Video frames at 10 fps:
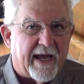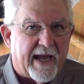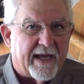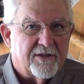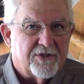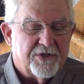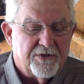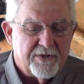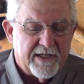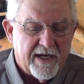Add the
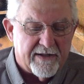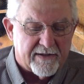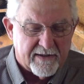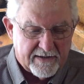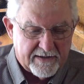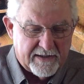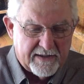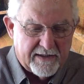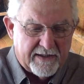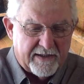two together.
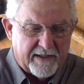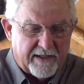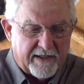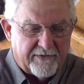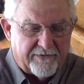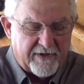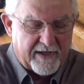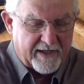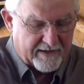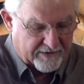If
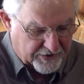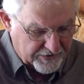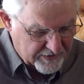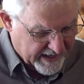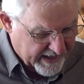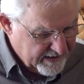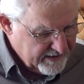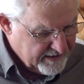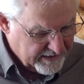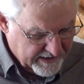the two
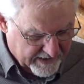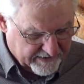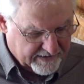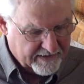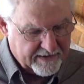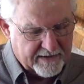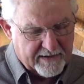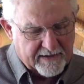added together